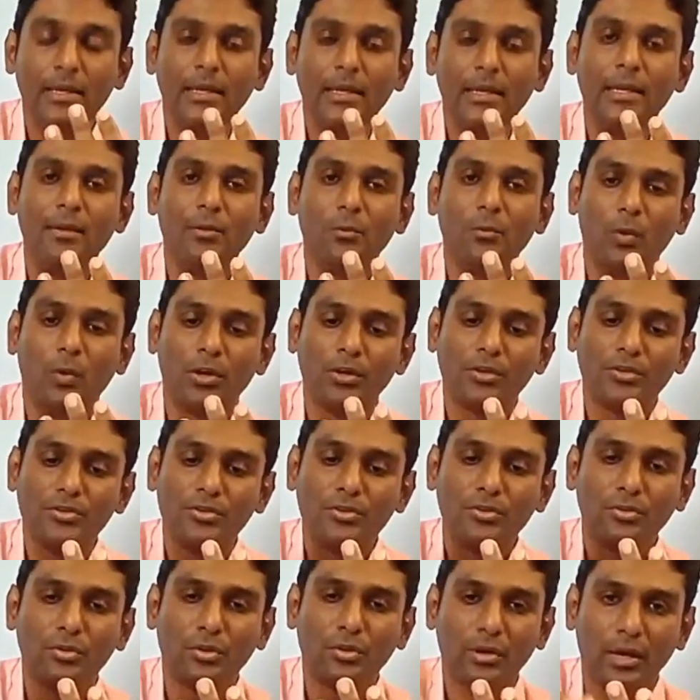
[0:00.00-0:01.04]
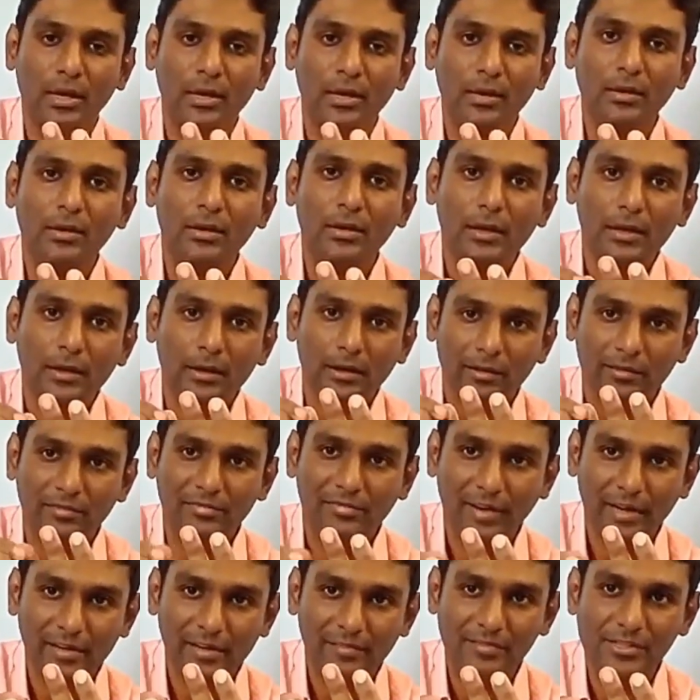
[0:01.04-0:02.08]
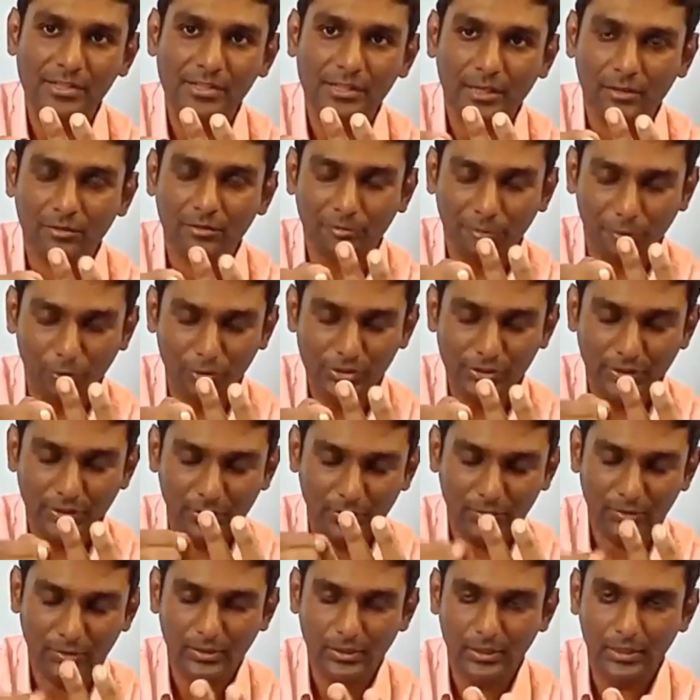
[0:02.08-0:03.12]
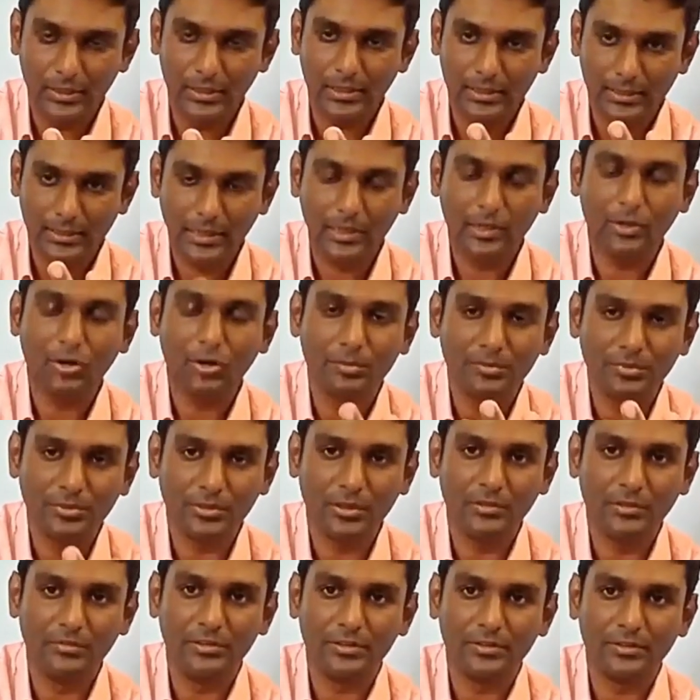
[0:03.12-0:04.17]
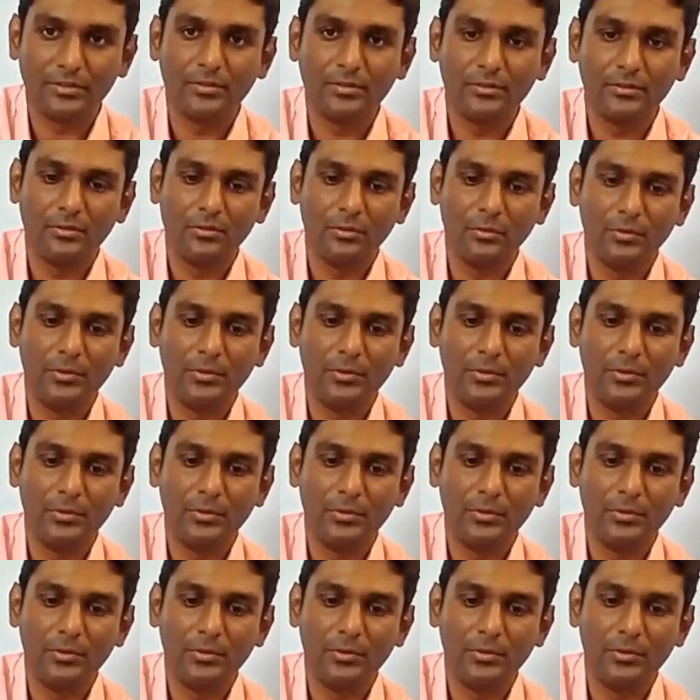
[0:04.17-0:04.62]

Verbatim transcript: He wants to run a 5G and a 4G uh, telecom service,